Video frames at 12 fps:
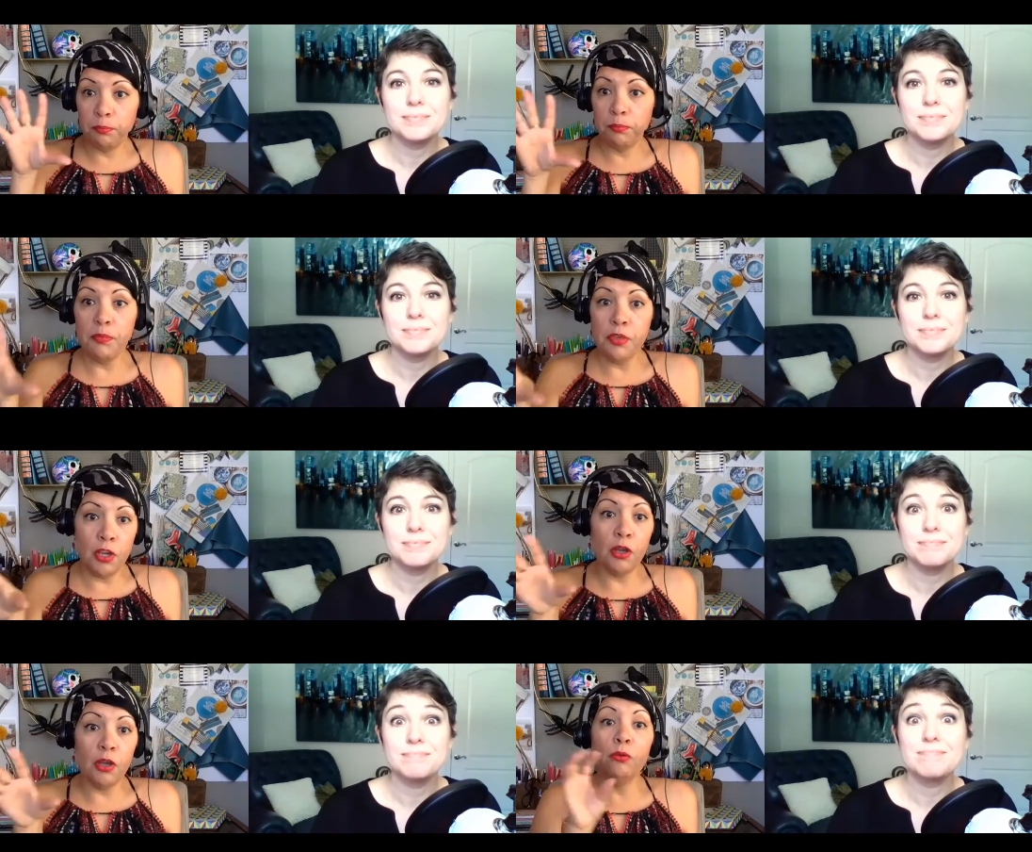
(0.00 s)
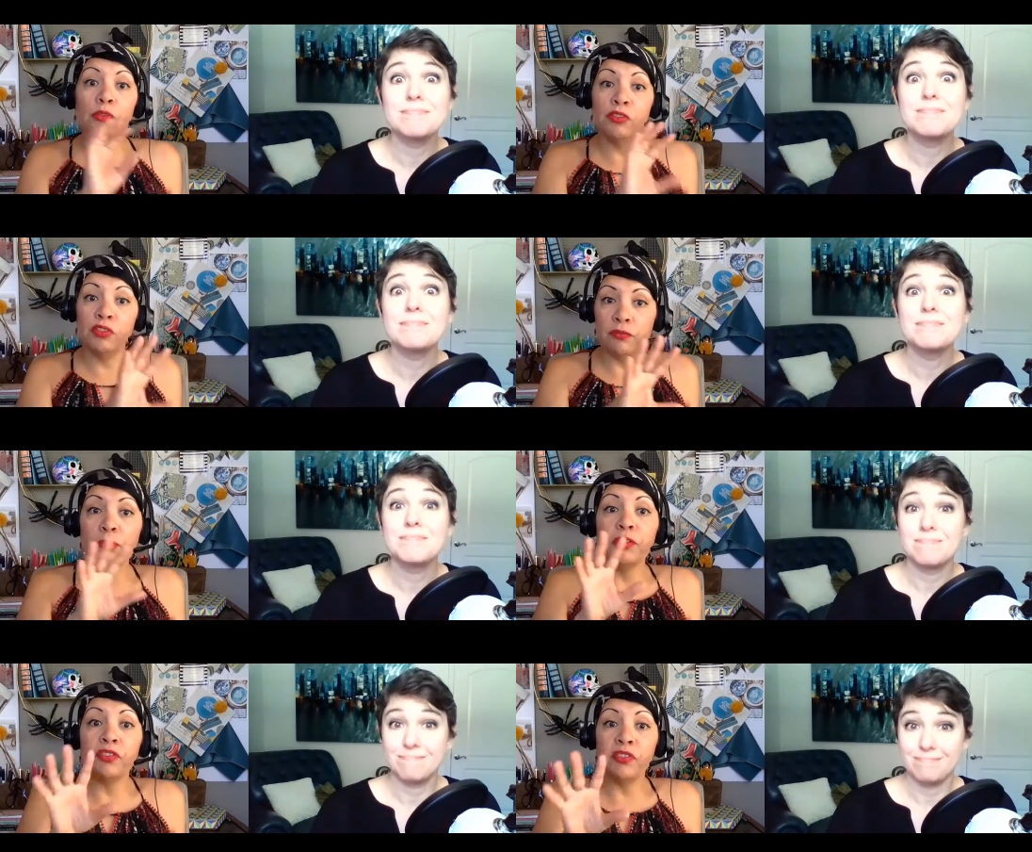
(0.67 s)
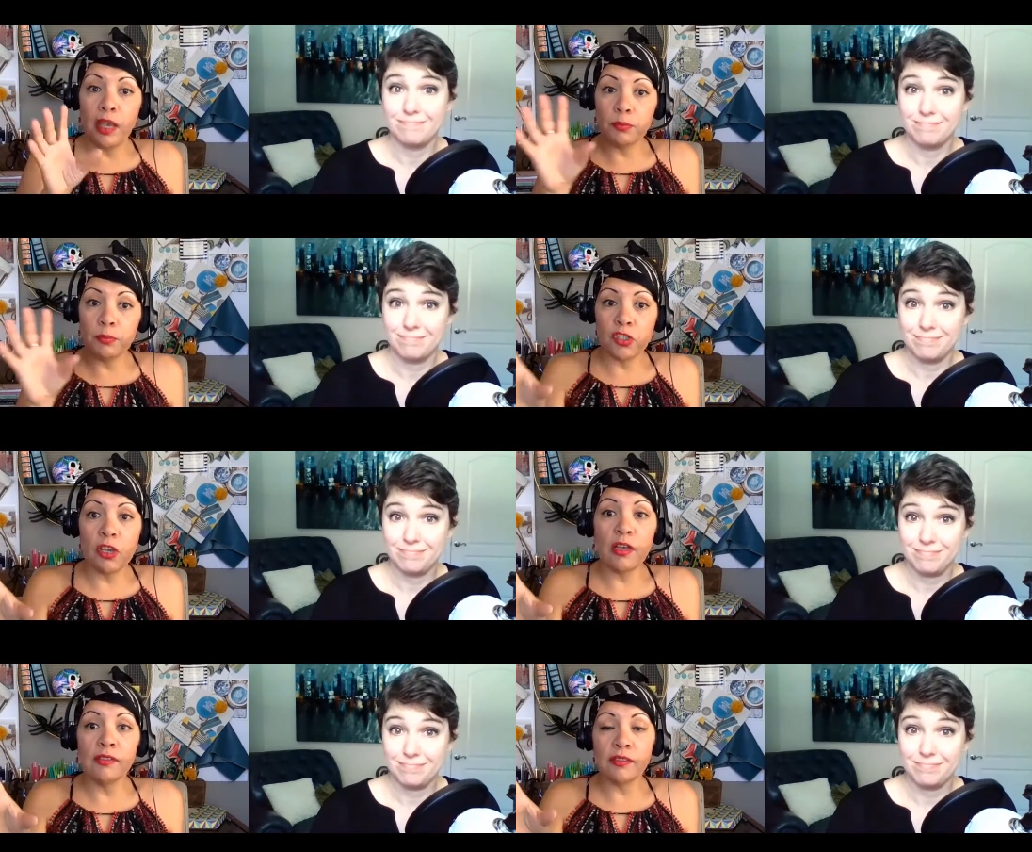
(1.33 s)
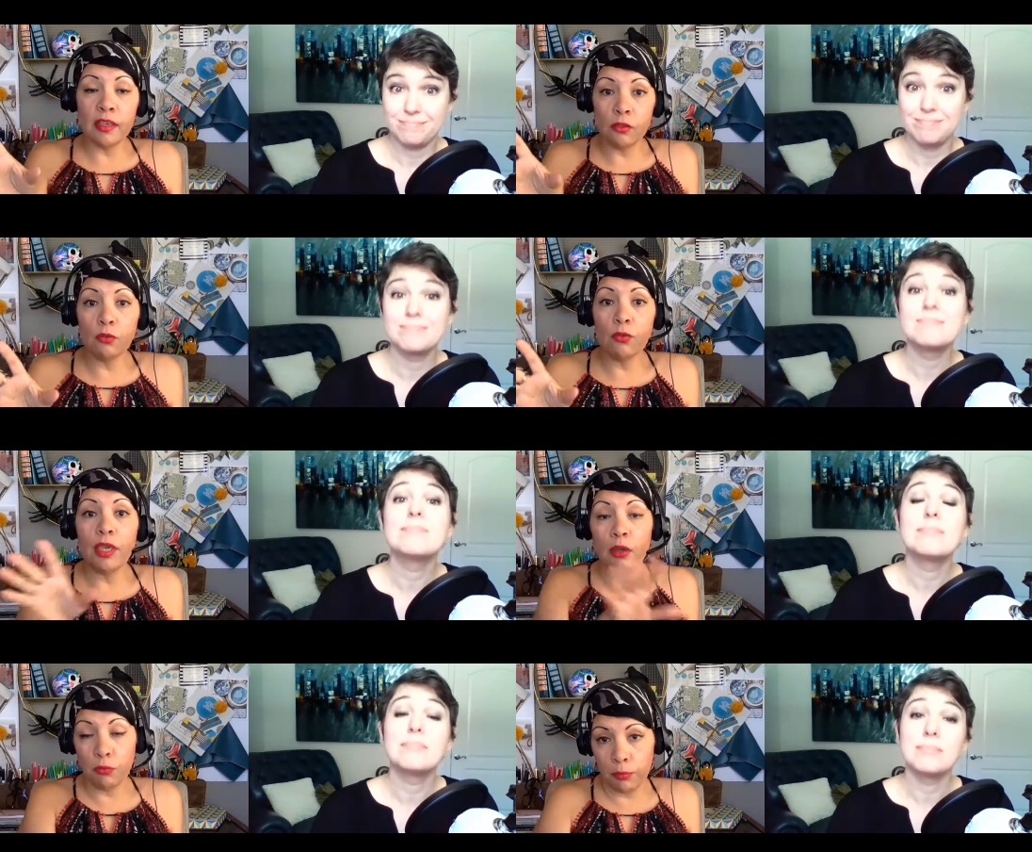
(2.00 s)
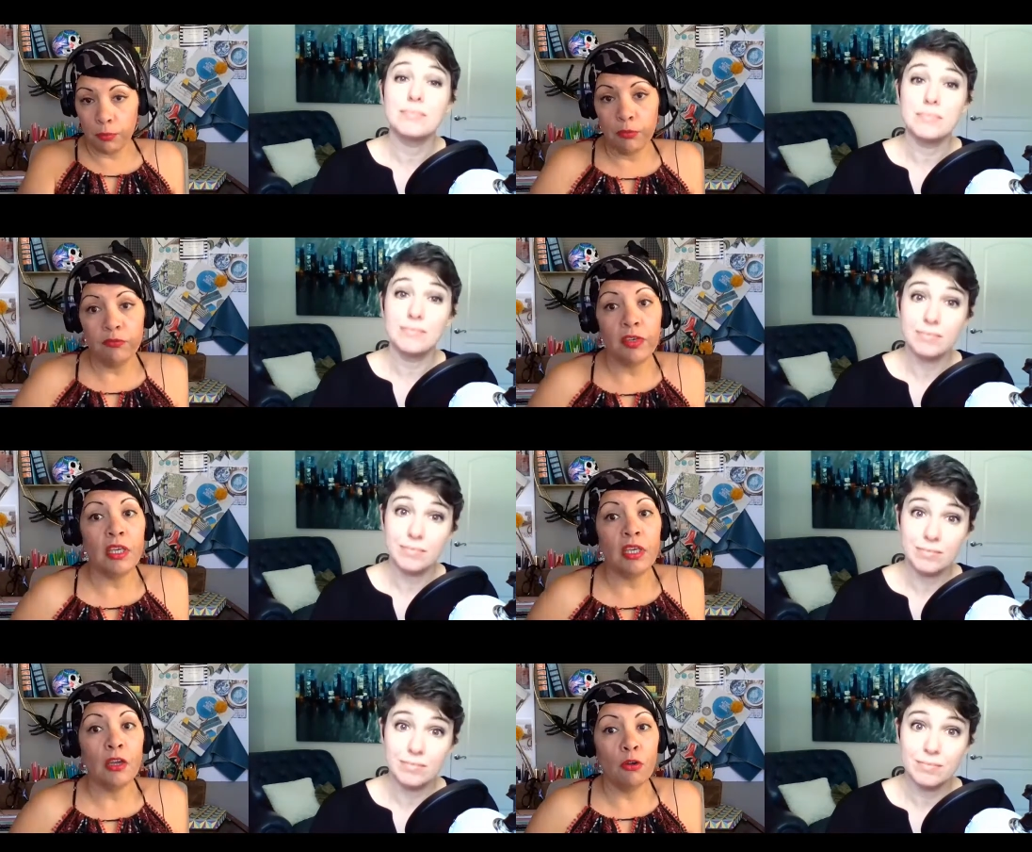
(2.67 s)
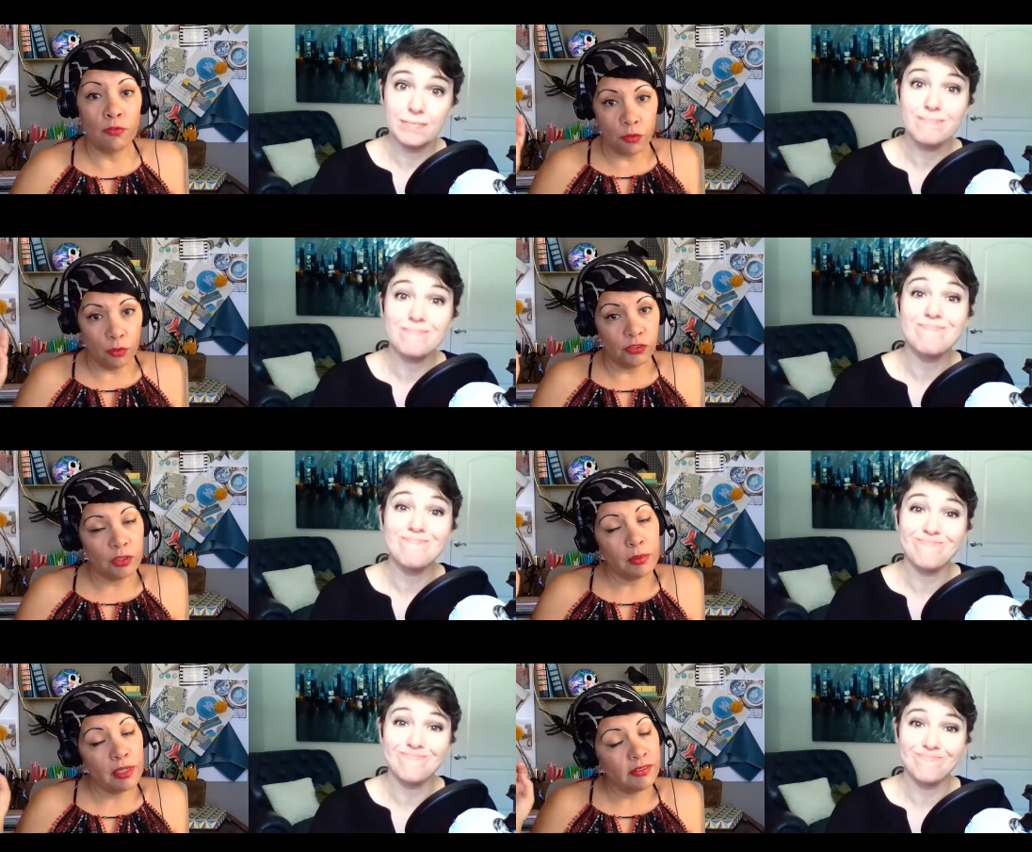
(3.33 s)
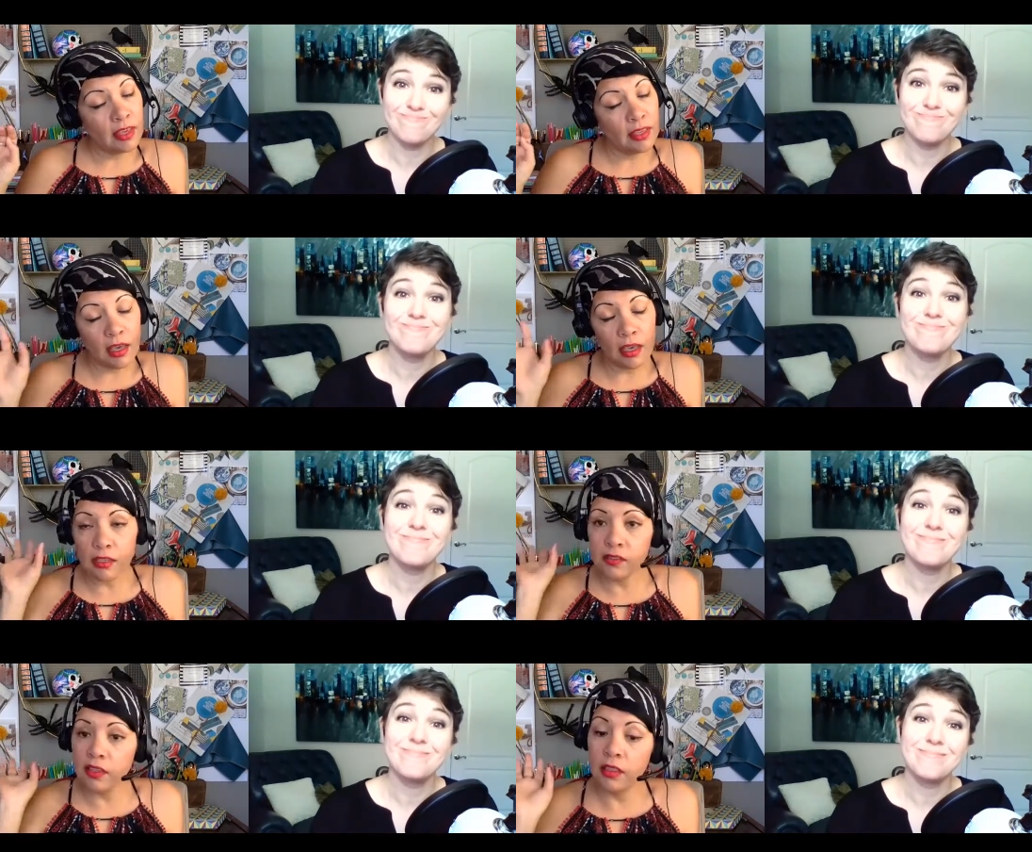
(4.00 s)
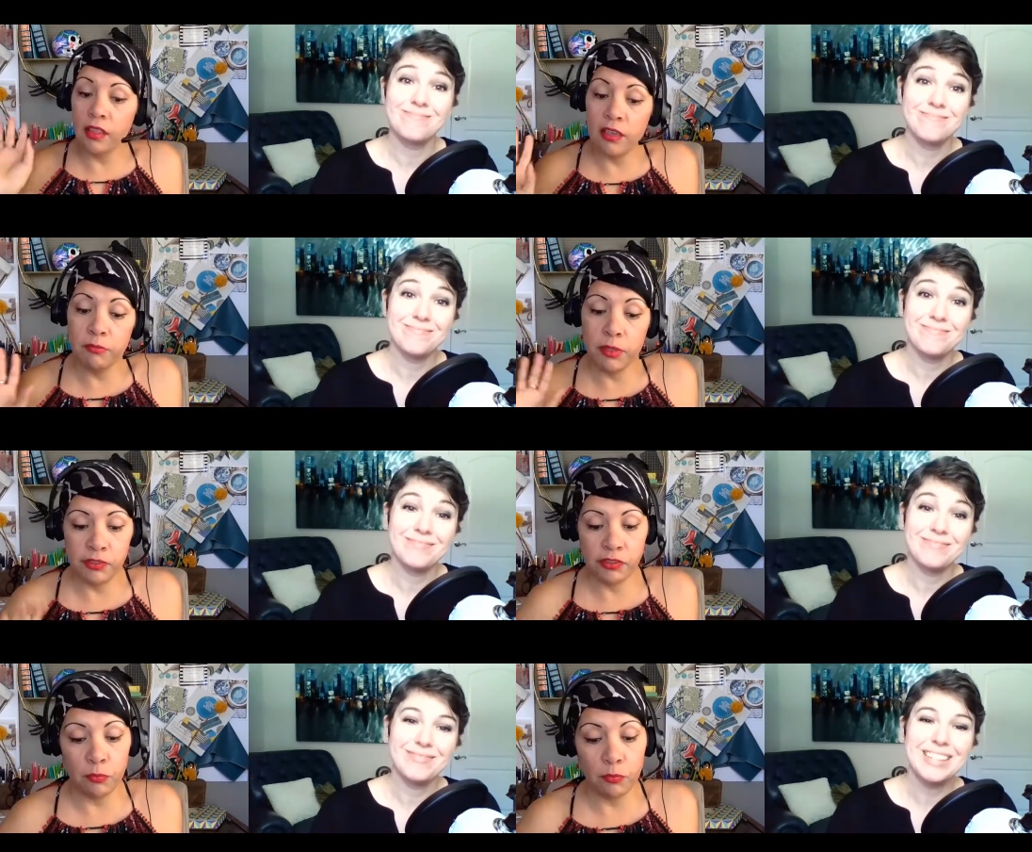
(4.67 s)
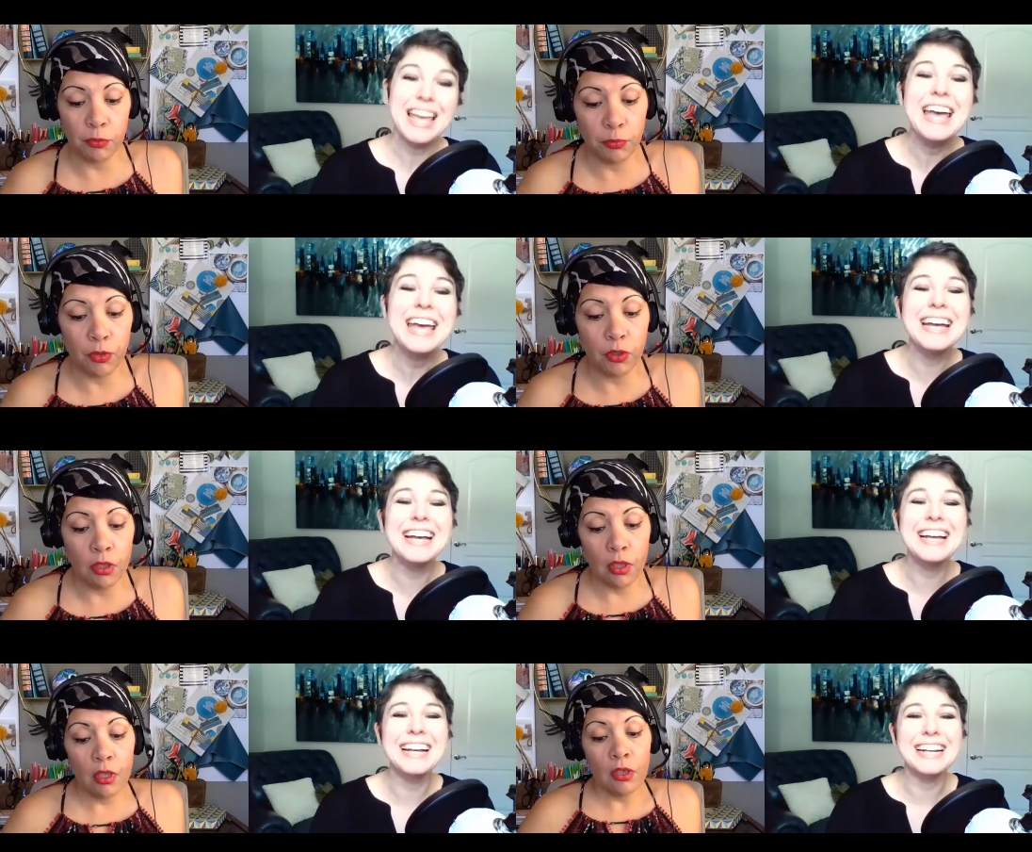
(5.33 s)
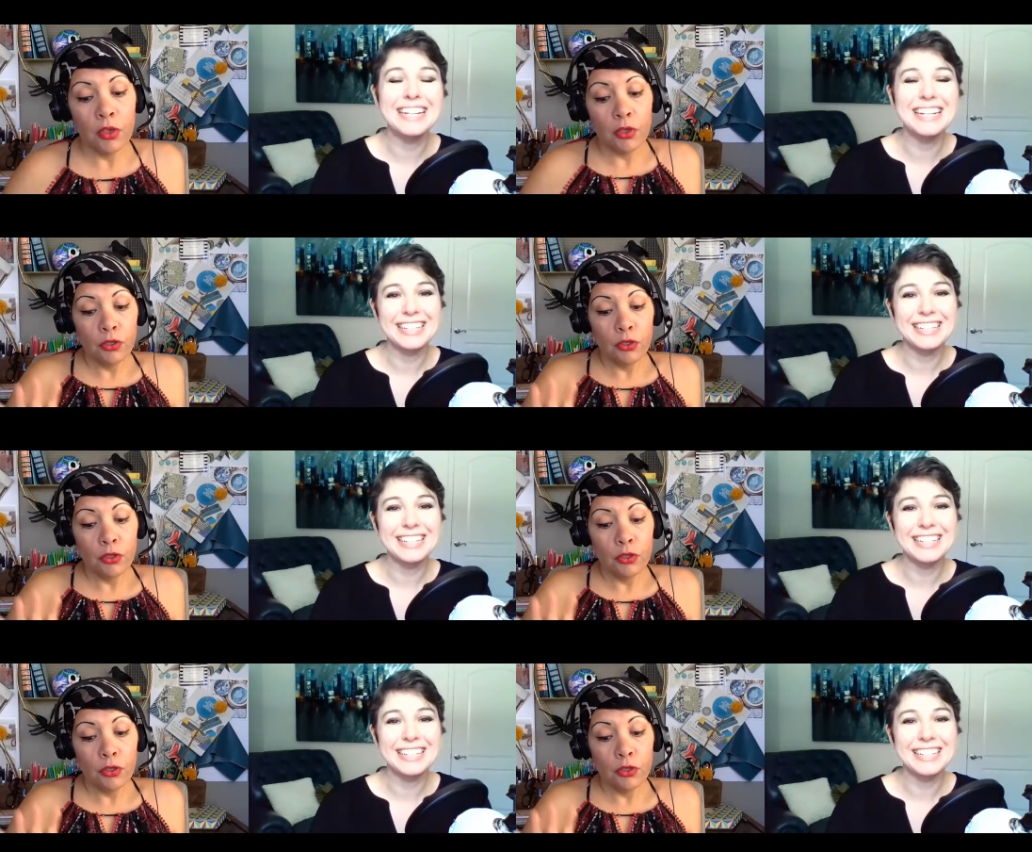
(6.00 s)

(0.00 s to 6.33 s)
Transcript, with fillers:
Speaker 1: you know, different snapshots and create a Ripl video. Of course, mm-hmm. I'm going to say that because I love me some Ripl.